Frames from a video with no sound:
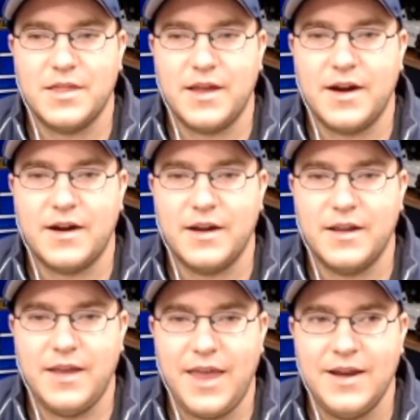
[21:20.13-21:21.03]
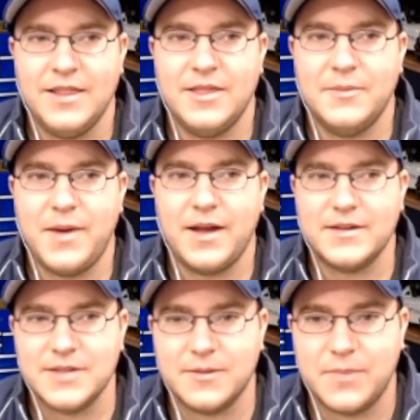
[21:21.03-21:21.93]
their in the
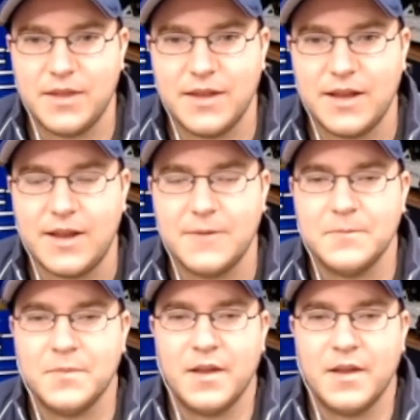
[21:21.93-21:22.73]
box ability